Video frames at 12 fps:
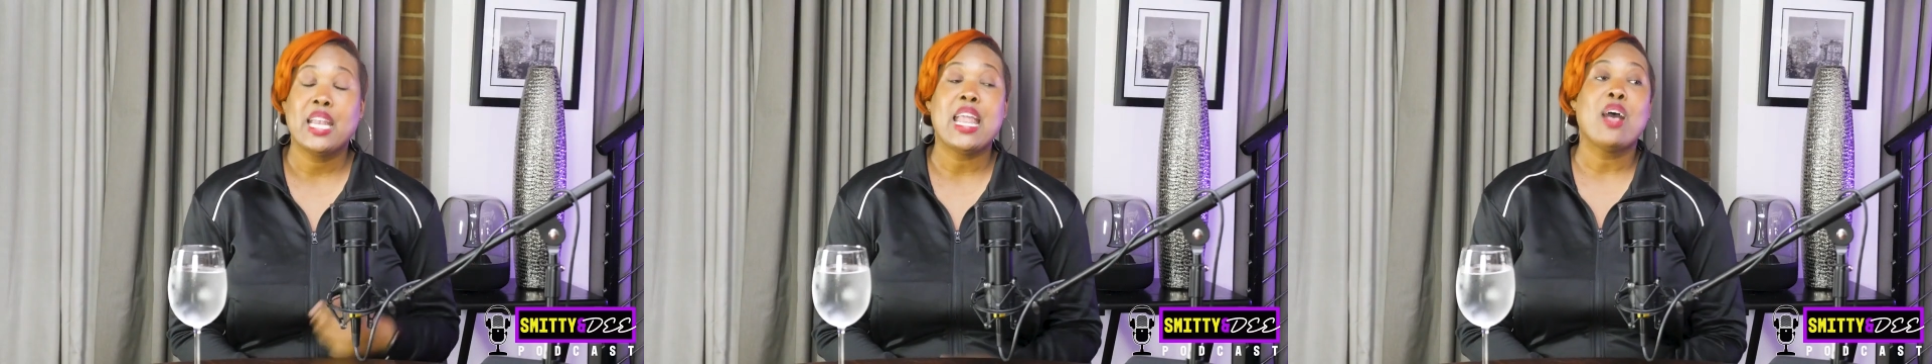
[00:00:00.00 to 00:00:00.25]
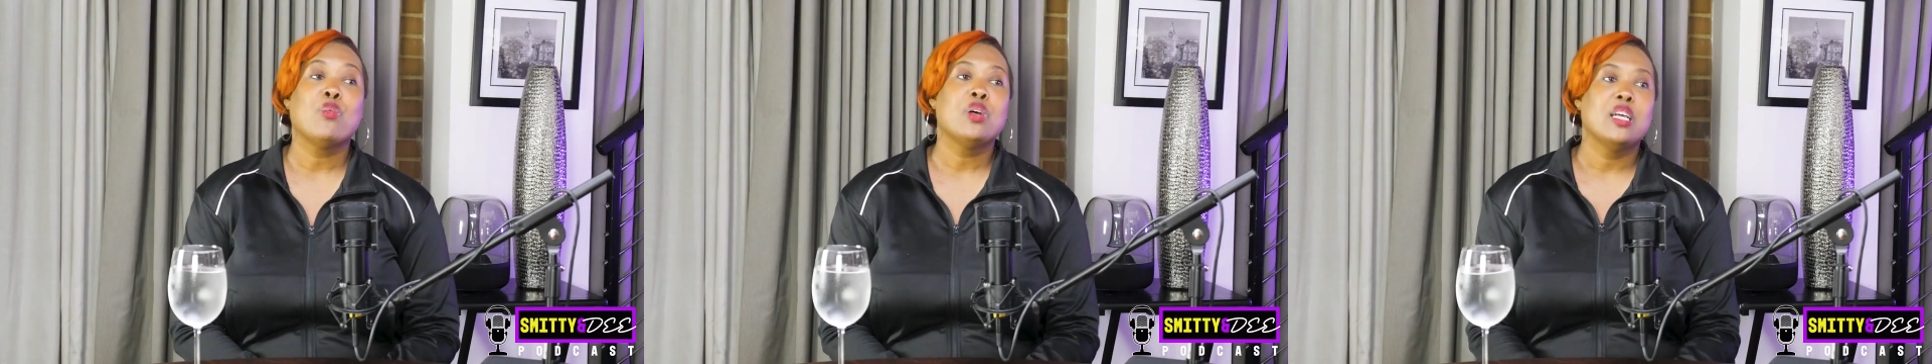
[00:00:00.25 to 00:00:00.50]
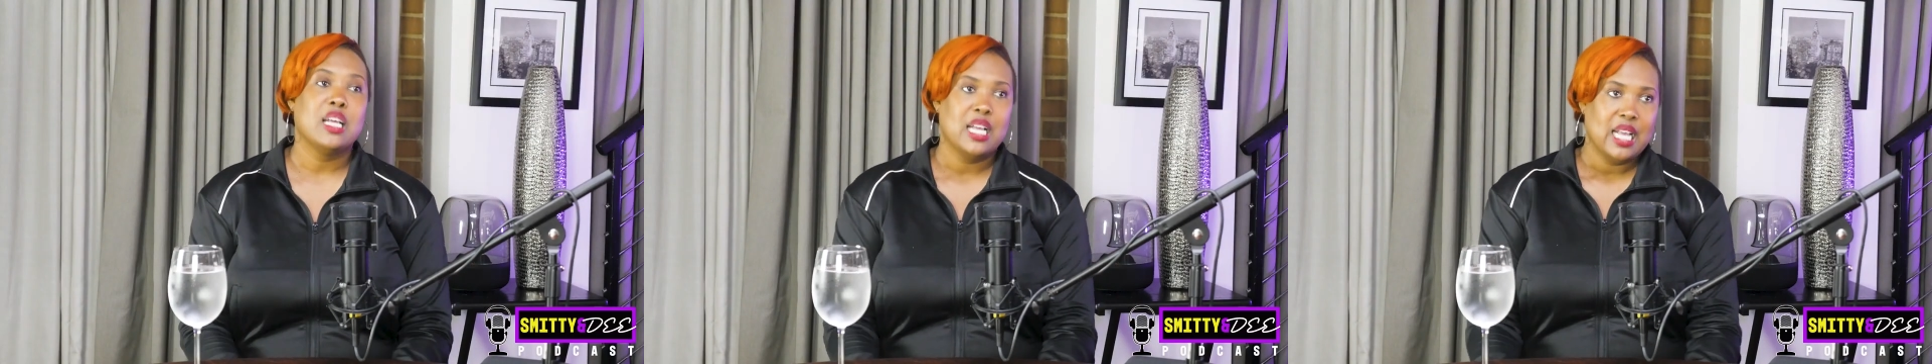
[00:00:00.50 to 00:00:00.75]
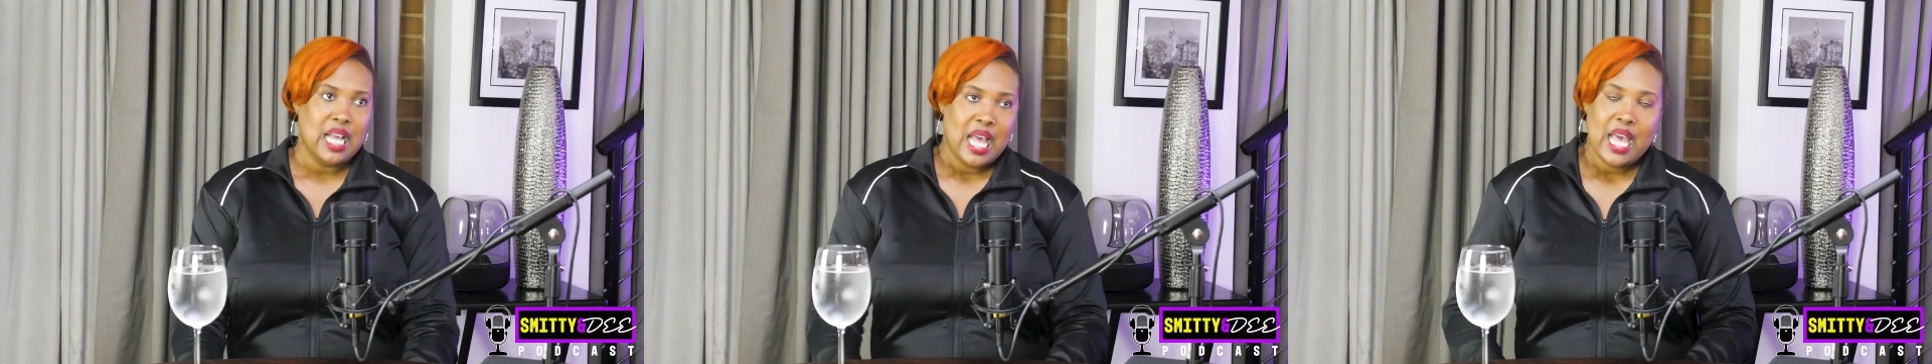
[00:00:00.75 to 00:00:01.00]
an intimate
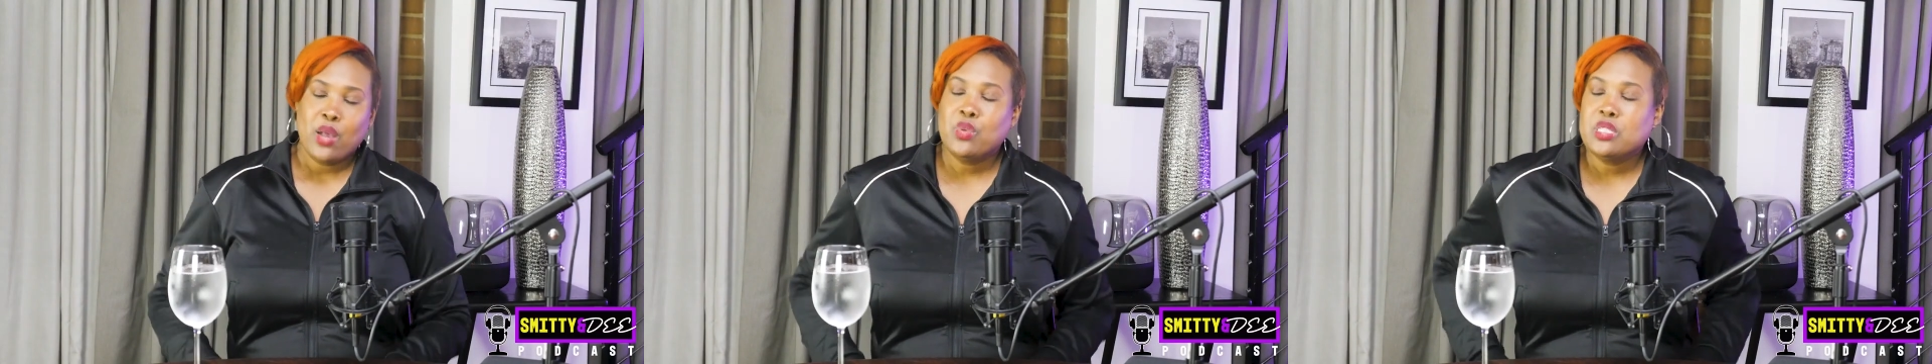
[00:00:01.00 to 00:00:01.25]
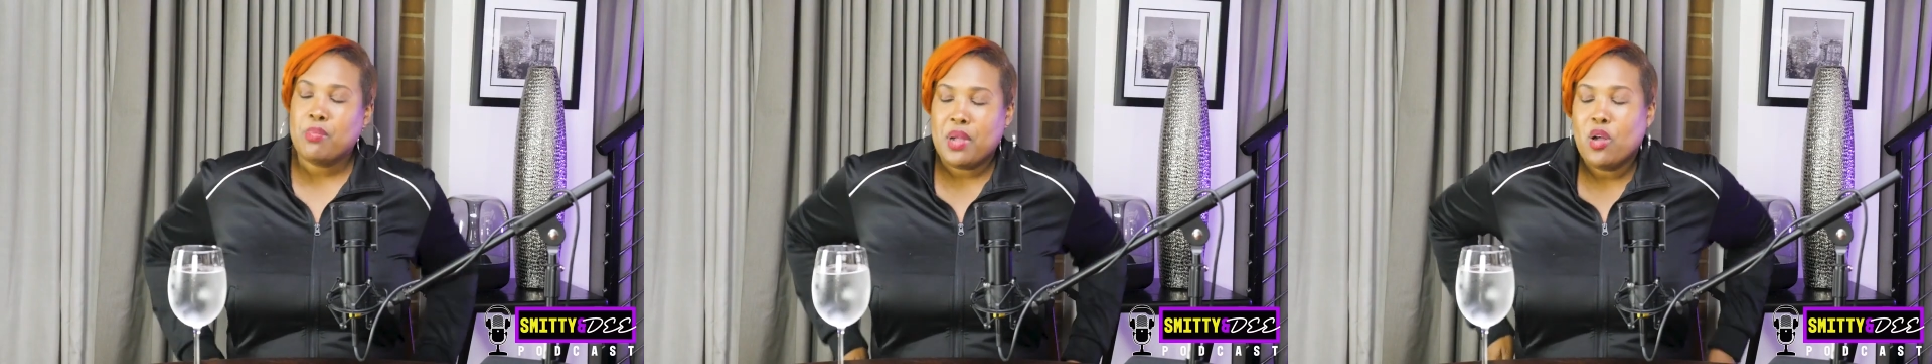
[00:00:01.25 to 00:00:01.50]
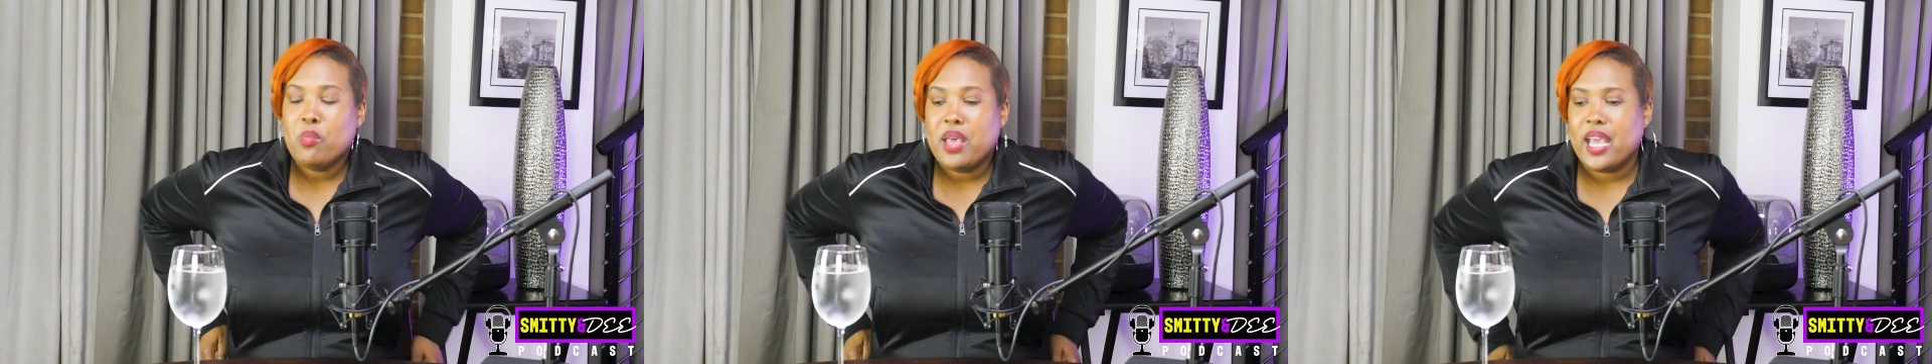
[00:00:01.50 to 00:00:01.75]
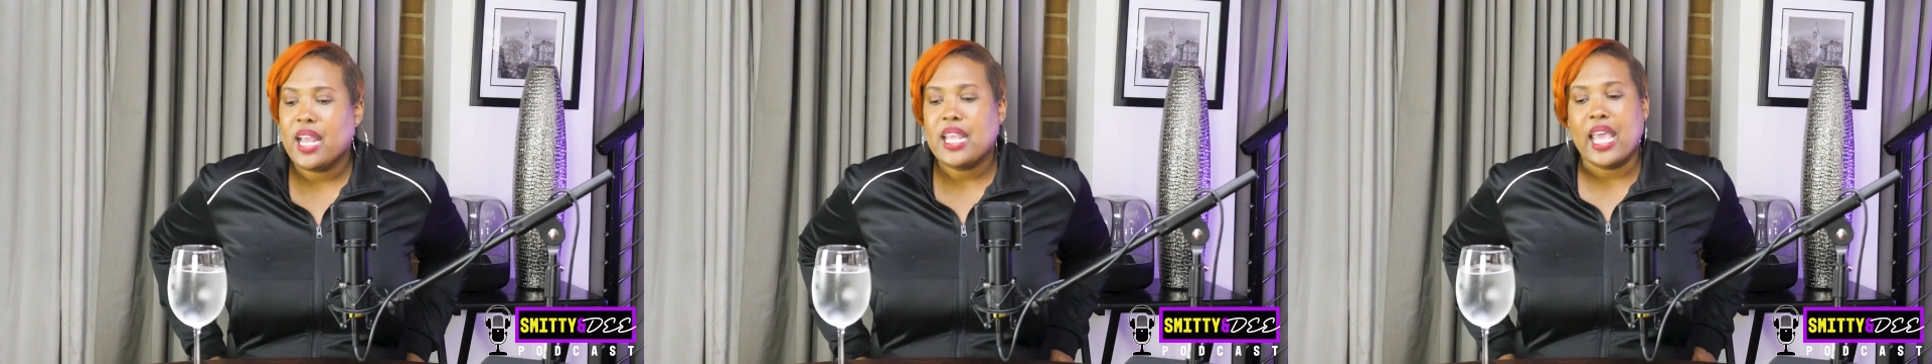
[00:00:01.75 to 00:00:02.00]
moment. It was a
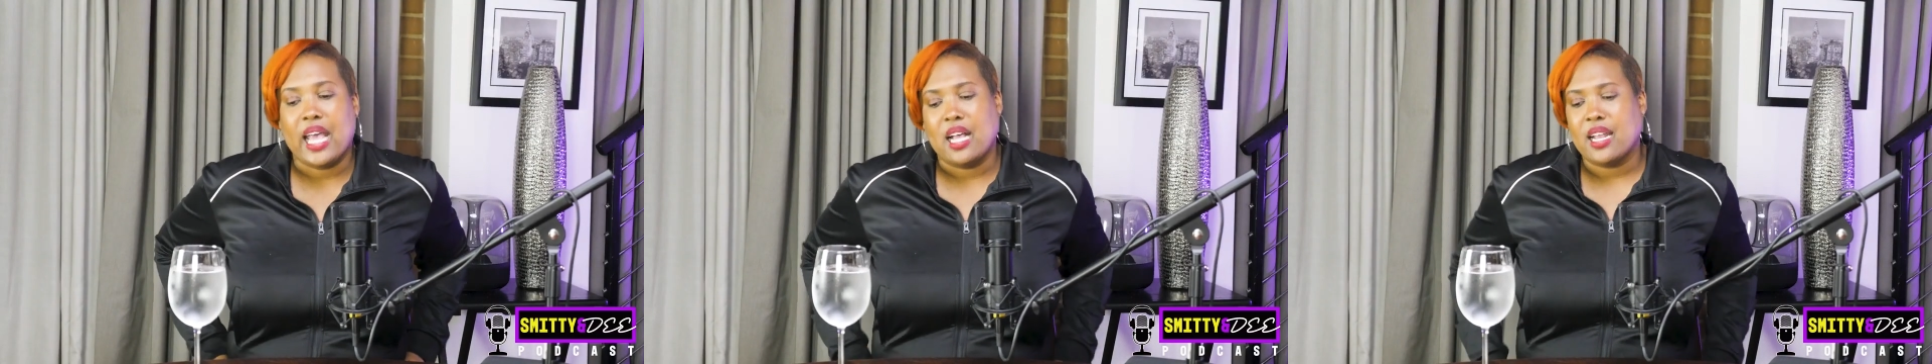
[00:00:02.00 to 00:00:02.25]
moment, and yeah,